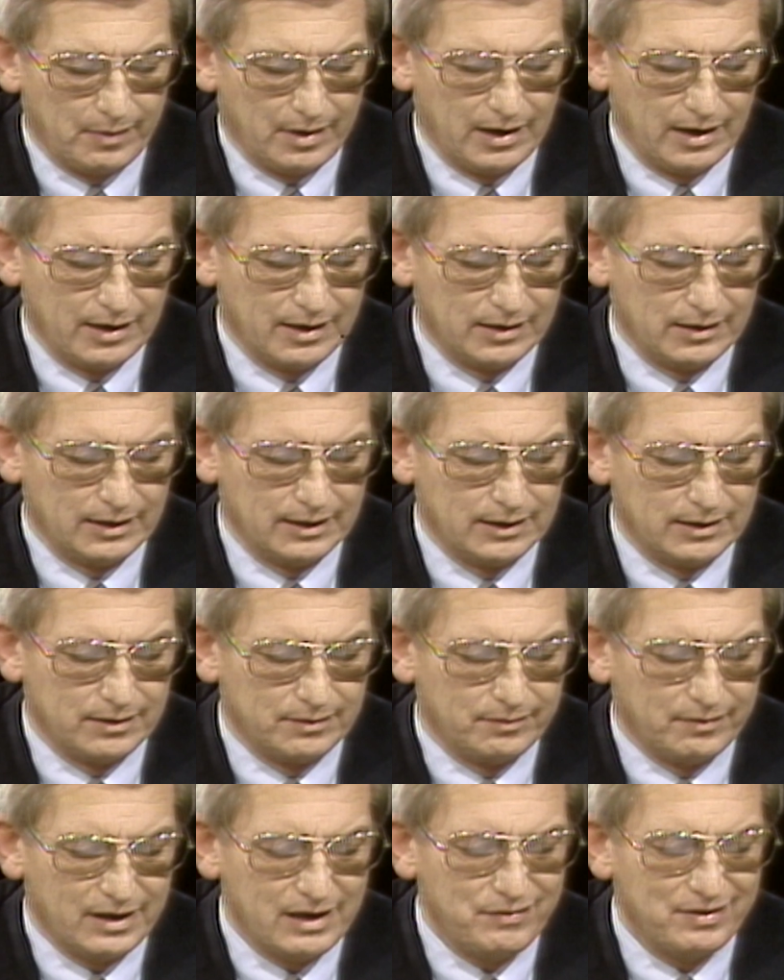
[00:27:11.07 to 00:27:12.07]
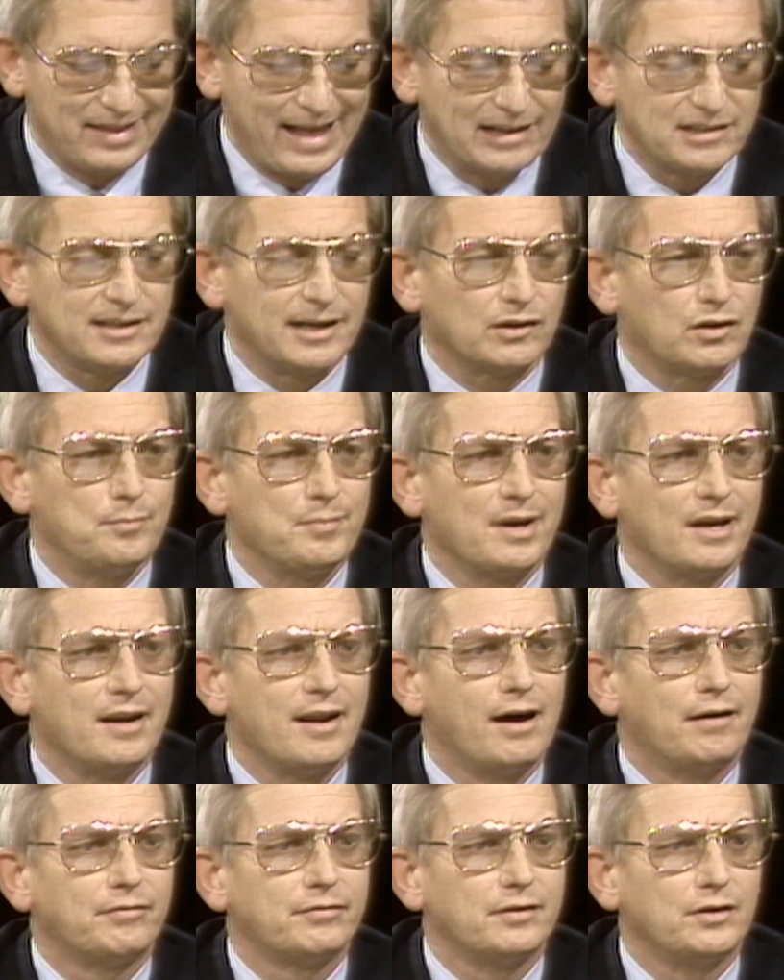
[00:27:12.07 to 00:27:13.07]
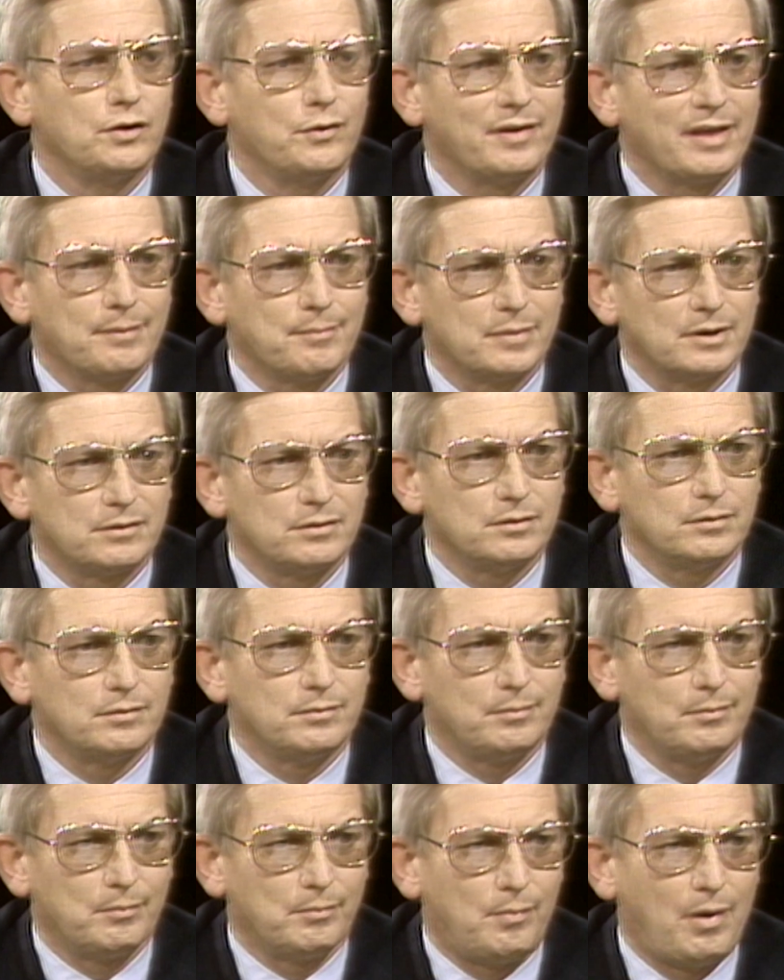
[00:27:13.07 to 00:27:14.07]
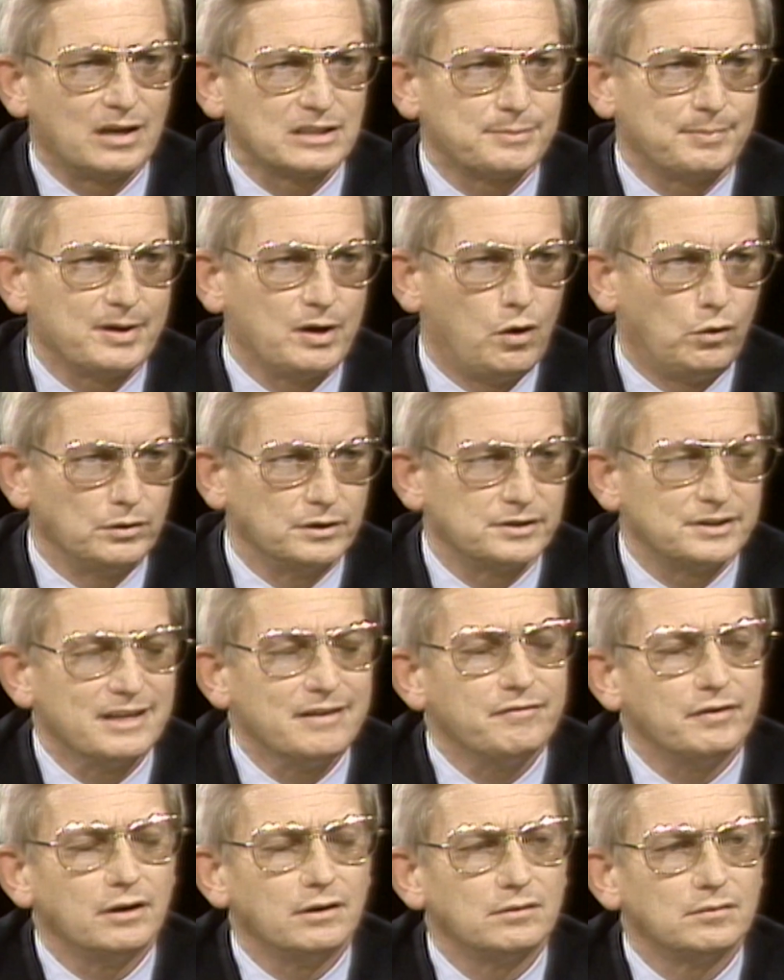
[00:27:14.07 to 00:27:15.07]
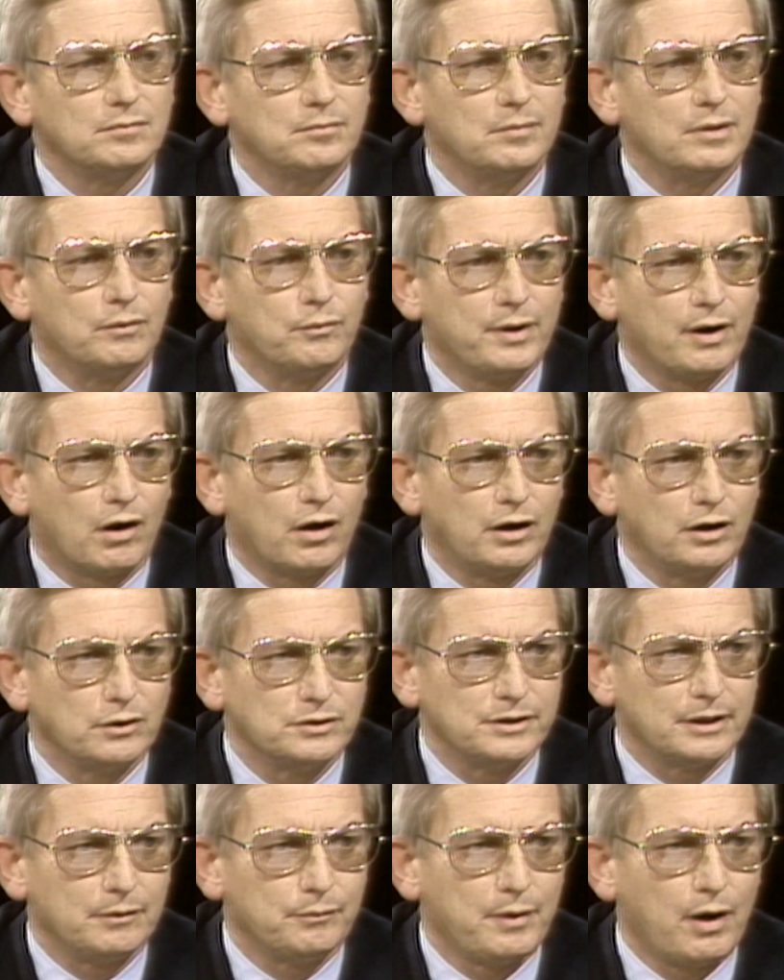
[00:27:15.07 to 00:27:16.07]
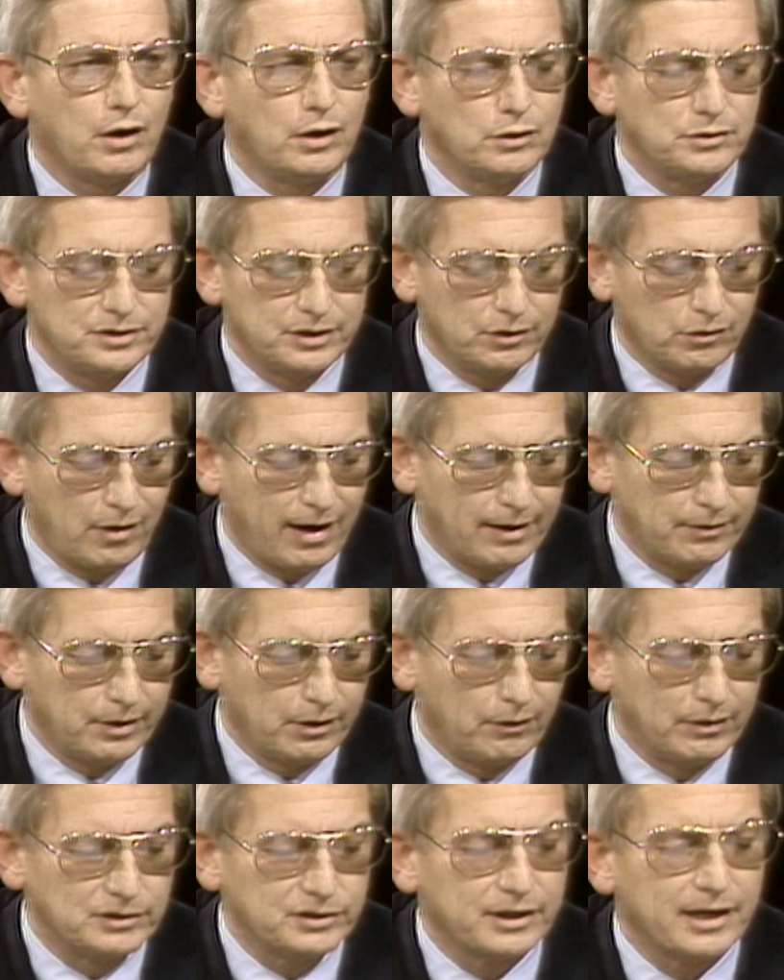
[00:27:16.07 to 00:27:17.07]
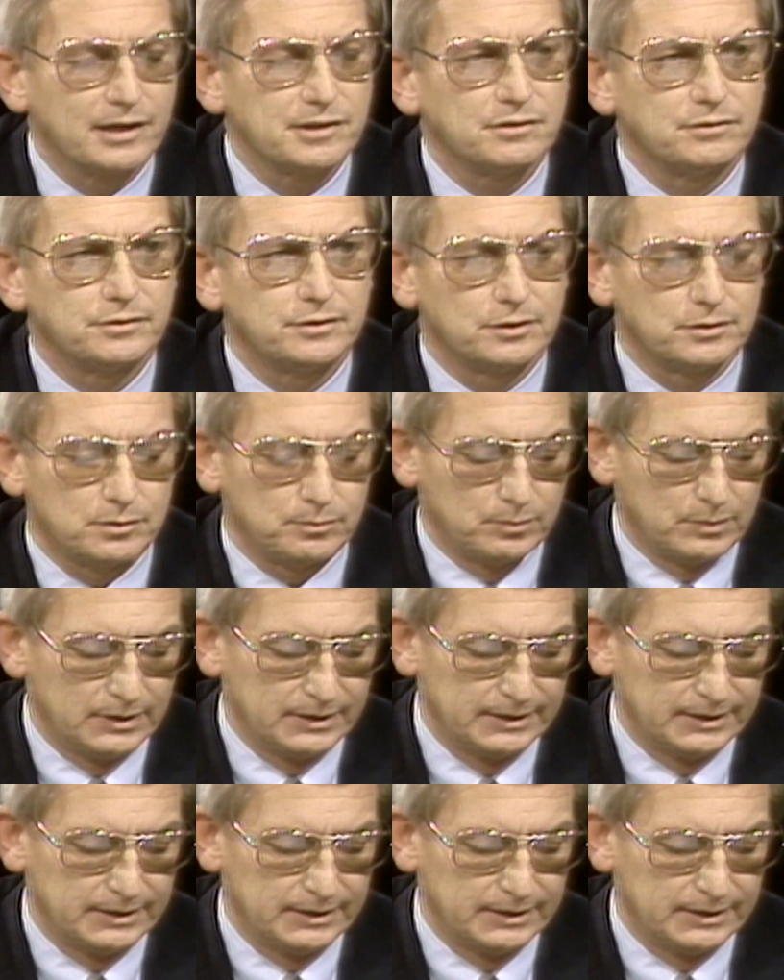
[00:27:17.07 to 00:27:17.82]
And even that's not going to be enough to do anything but to possibly hold us even. But we are losing ground in our educational system.